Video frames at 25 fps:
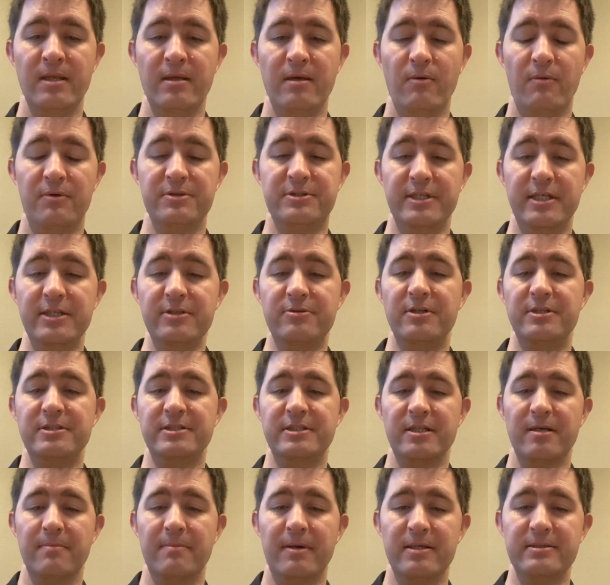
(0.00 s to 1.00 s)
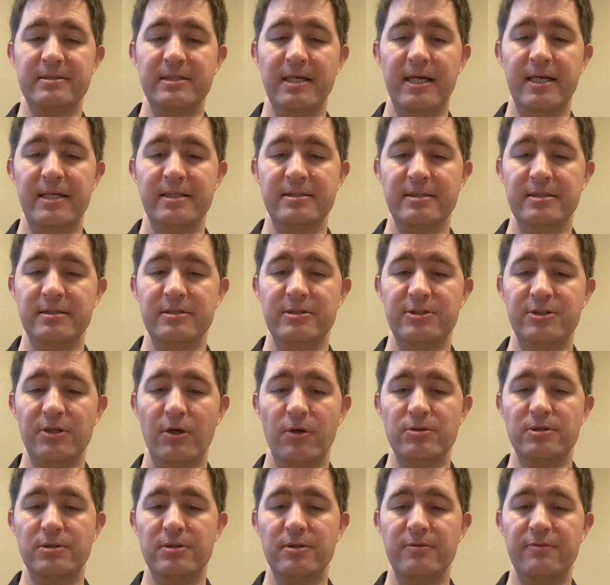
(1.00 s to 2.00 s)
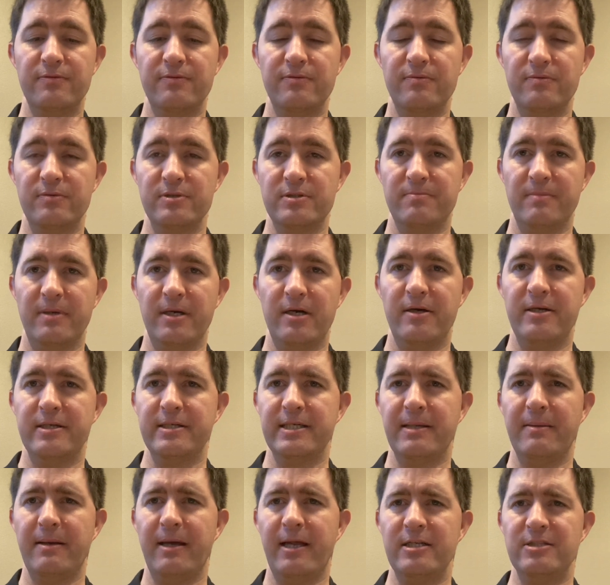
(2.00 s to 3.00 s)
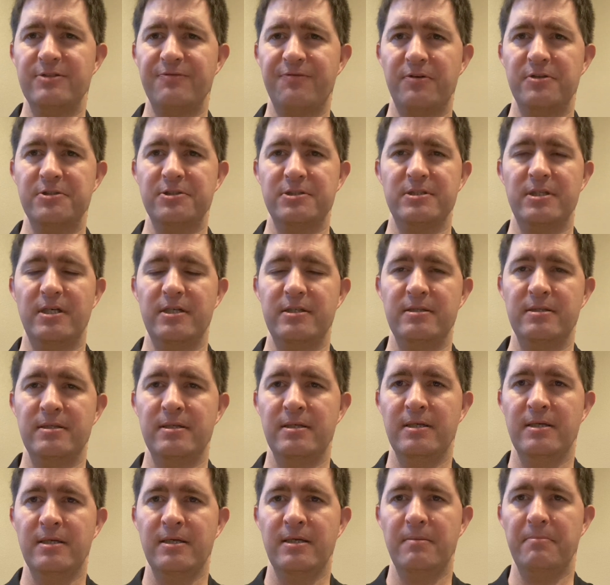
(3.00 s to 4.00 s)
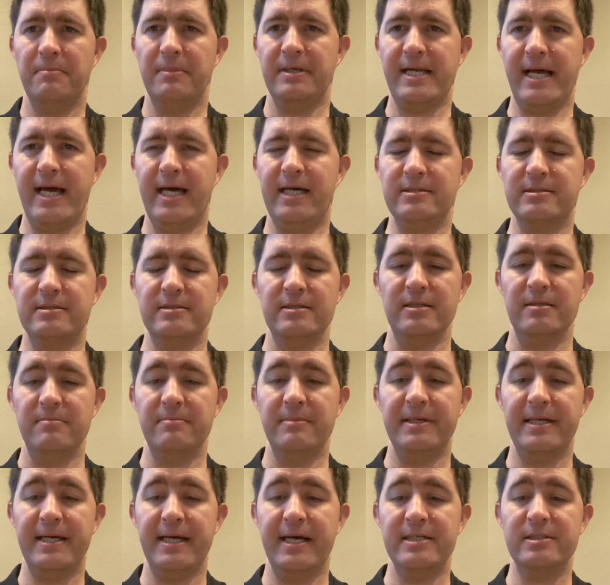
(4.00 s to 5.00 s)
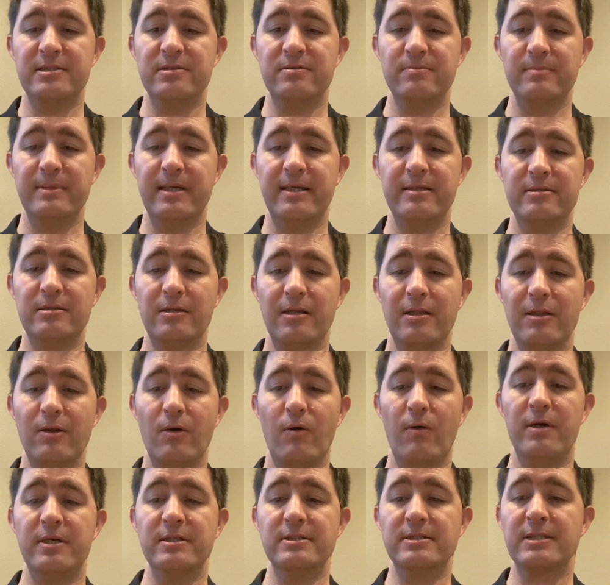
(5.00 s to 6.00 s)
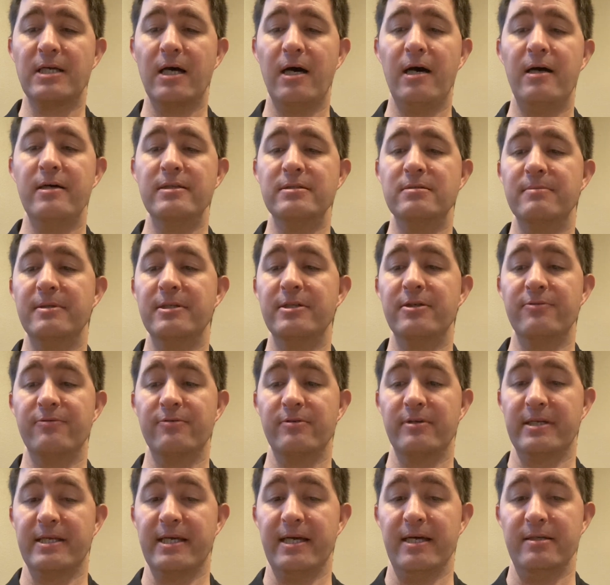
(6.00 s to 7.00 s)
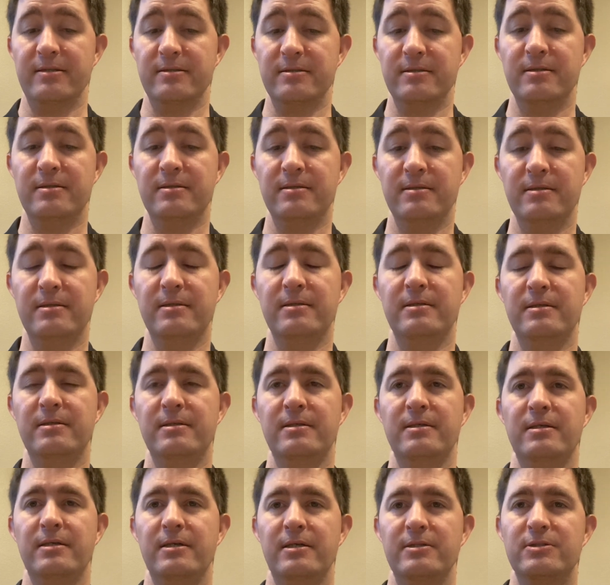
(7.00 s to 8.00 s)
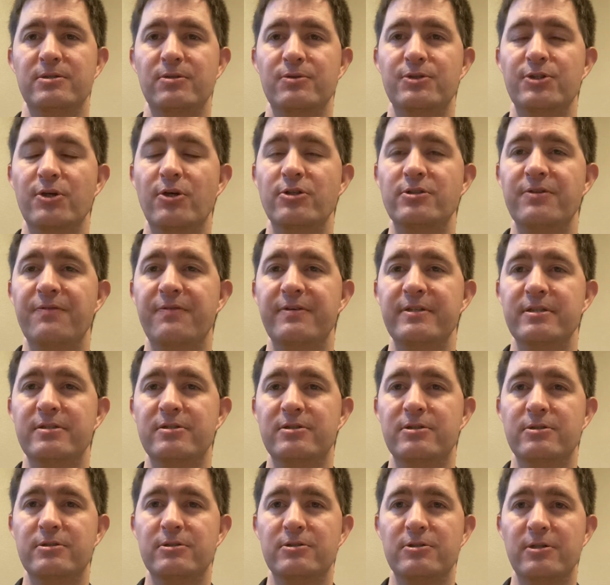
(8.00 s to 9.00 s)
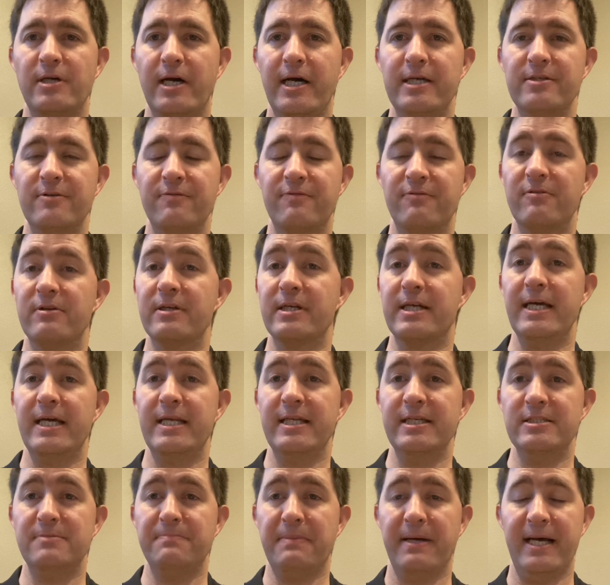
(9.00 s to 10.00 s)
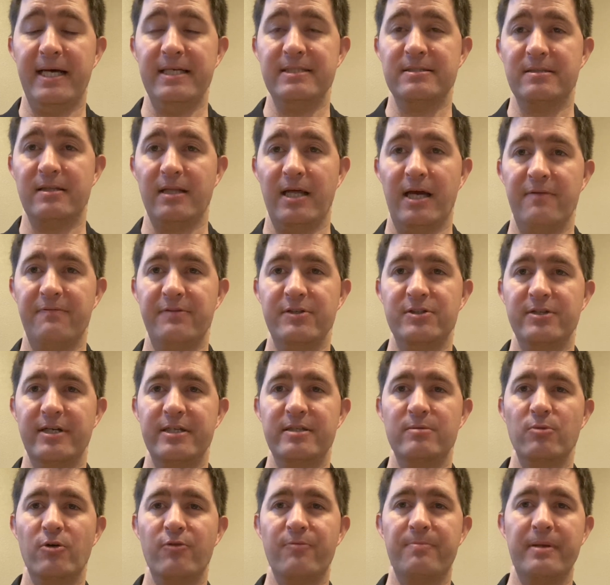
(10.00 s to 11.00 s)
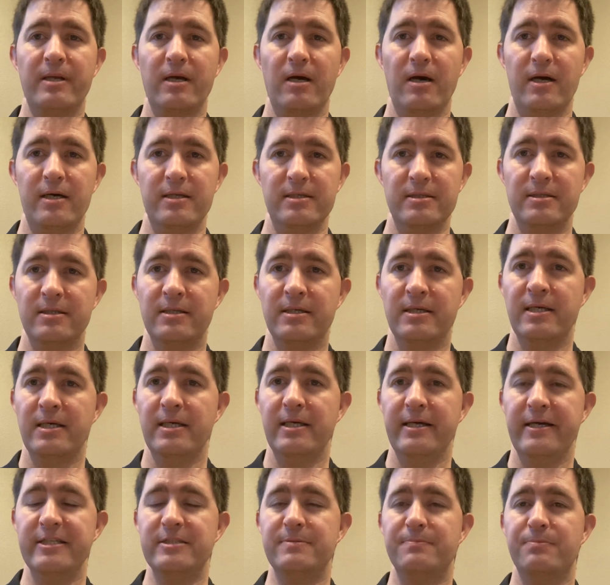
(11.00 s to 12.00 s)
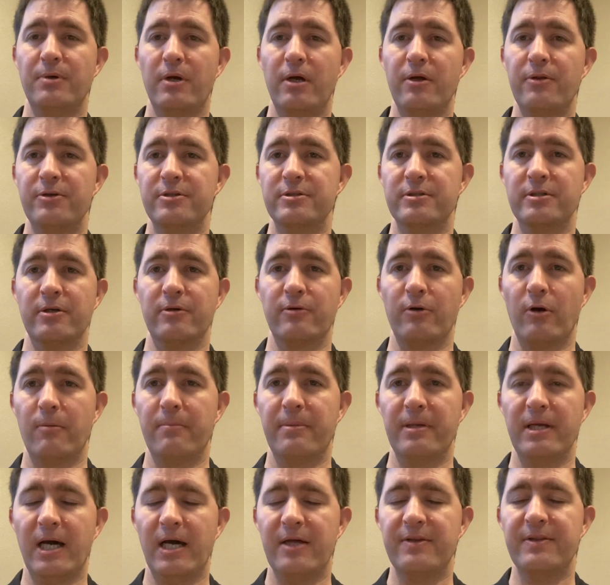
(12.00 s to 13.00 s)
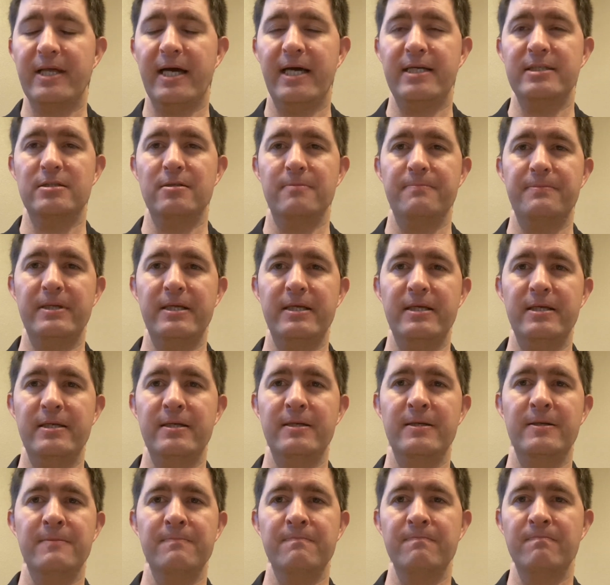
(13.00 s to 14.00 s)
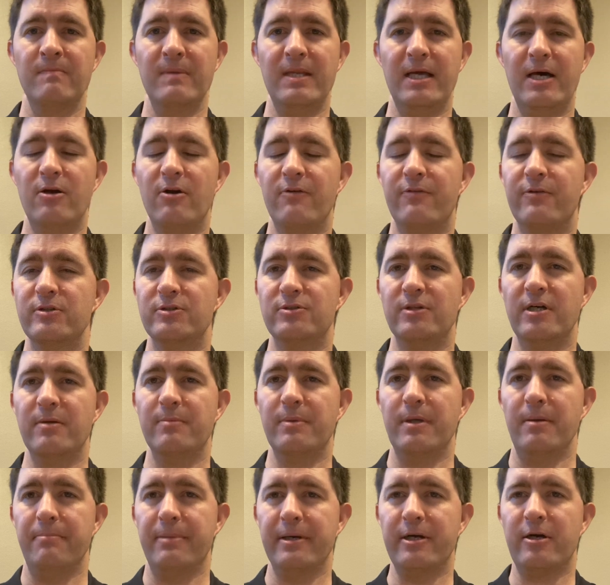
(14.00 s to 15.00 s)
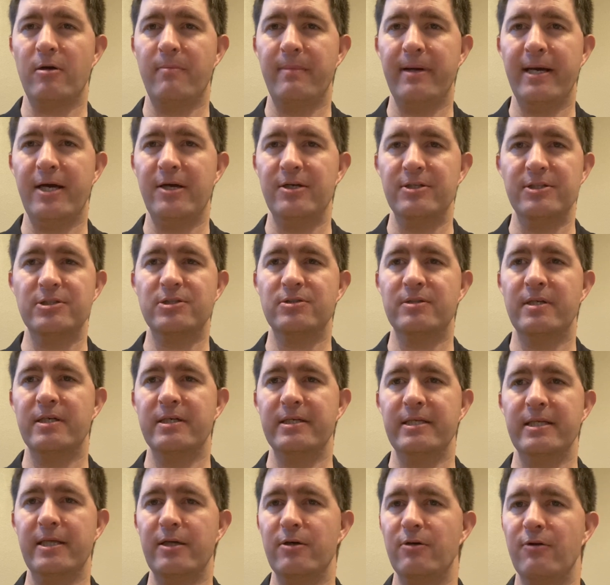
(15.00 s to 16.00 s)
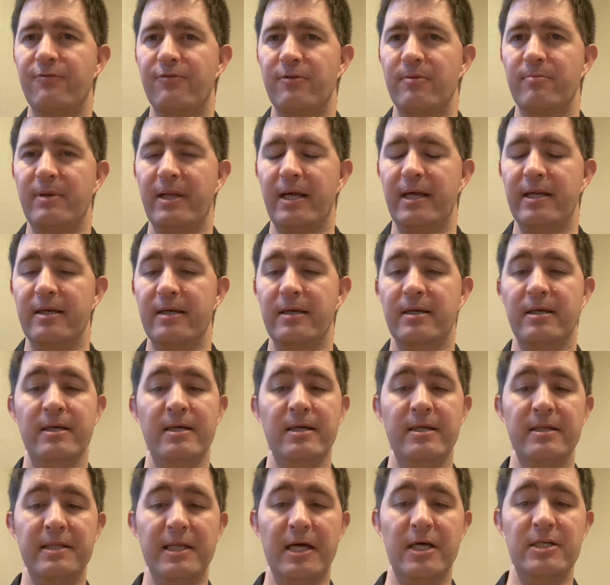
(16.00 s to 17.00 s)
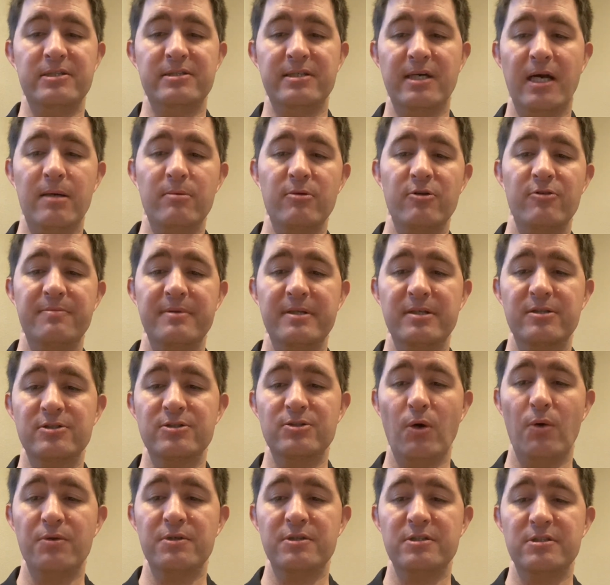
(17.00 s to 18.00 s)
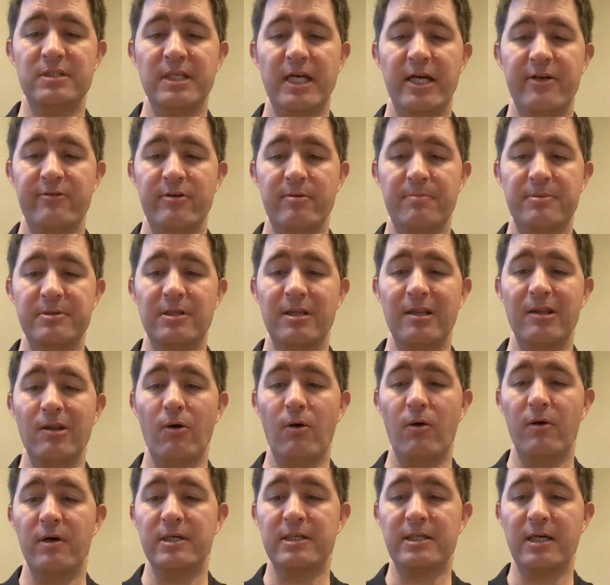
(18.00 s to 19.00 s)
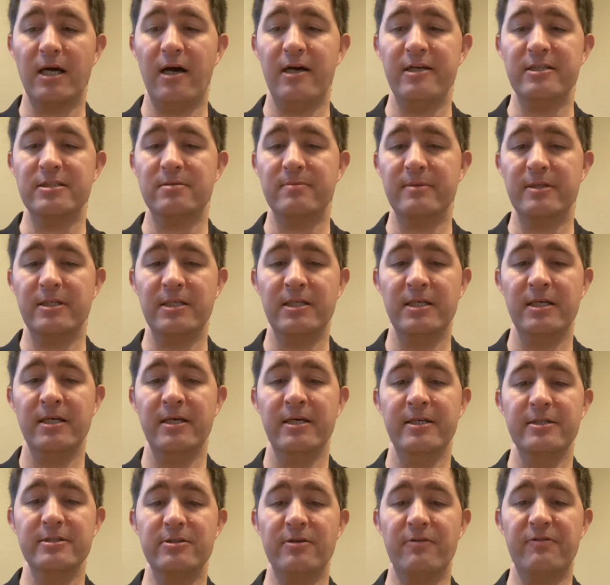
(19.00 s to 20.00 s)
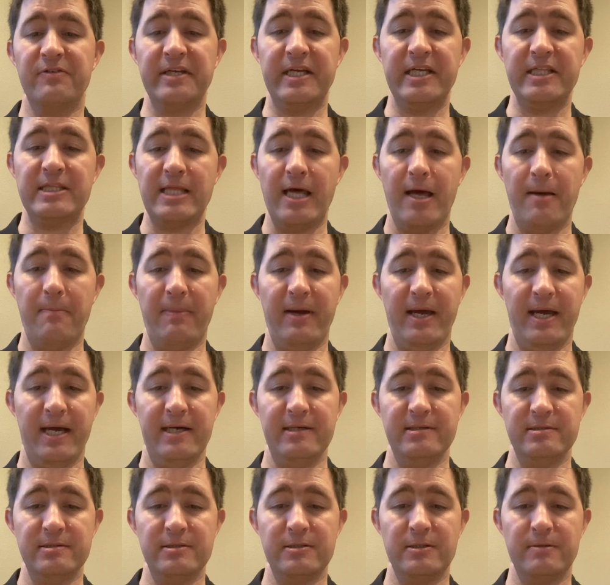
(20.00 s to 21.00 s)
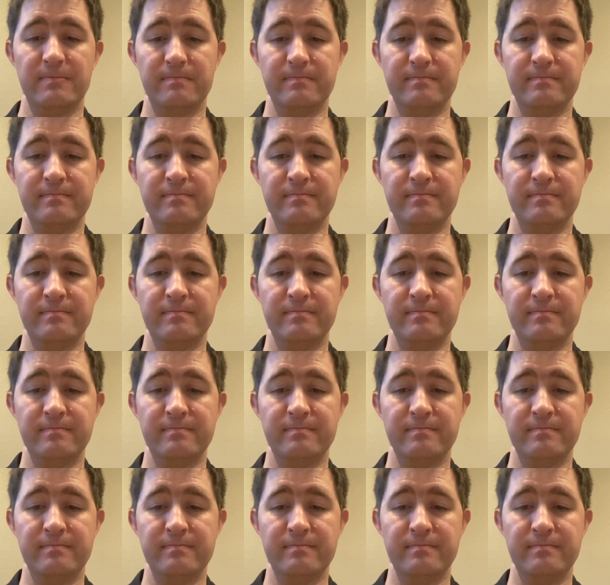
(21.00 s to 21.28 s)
What's interesting about that is that Joseph was married and he had his first son, Manasseh. Manasseh meant the Lord has caused me to forget. And so Joseph had tried to forget his past life. He tried to move beyond his brothers and grow beyond that to be I don't know if he was trying to be a bigger man, just trying to heal from that, that trauma of being sold in slavery, but the Lord caused me to forget that past.